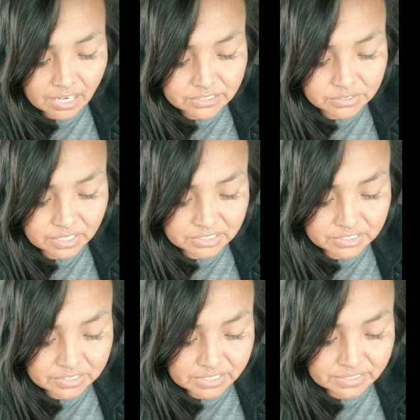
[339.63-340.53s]
I
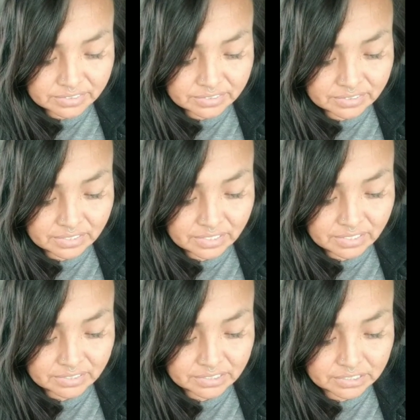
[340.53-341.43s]
treasure it.
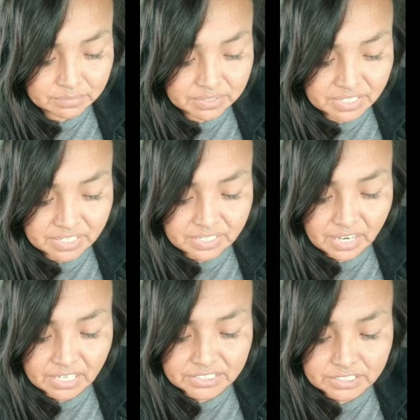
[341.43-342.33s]
Someday
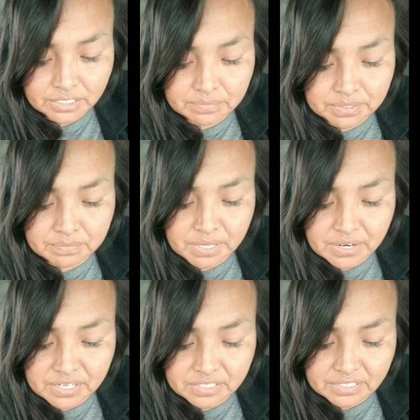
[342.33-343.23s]
I shall be
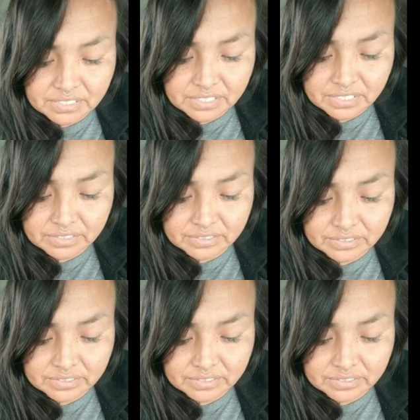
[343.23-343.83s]
buried in it.